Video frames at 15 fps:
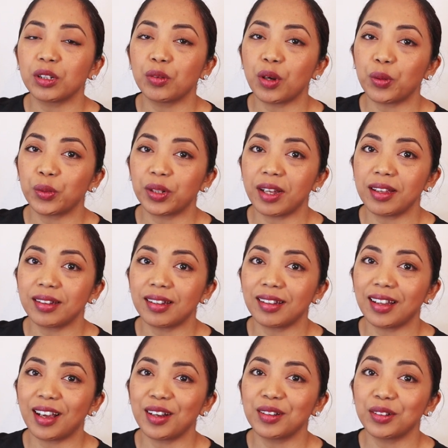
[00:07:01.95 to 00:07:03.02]
itu aku tanya
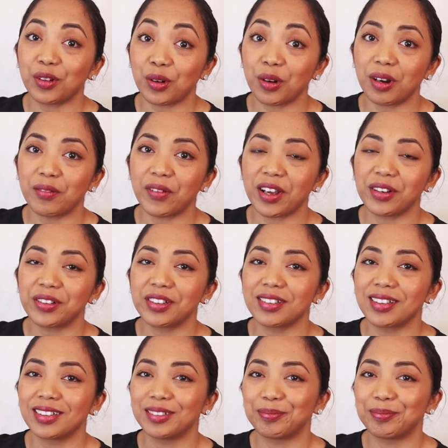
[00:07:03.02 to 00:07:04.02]
tentang coronavirus.